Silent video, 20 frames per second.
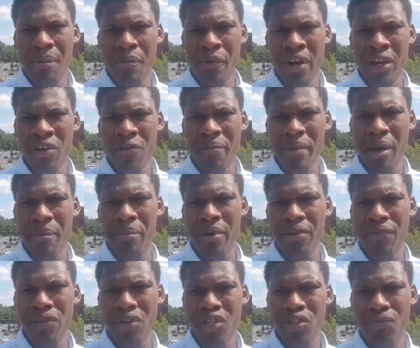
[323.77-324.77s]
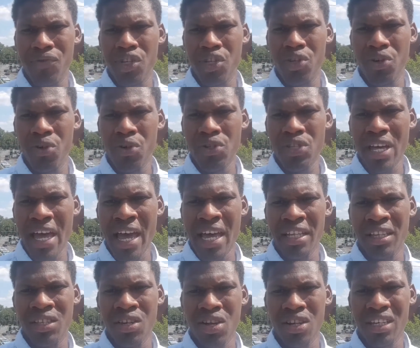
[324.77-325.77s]
one of my previous videos,
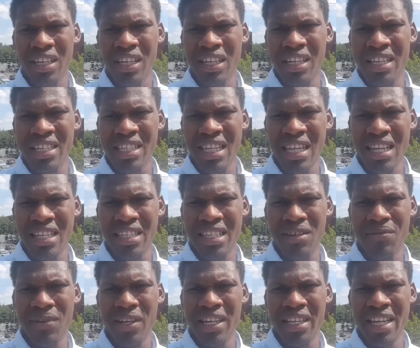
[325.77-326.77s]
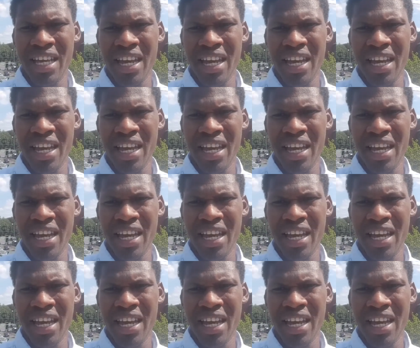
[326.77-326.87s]
I talked extensively,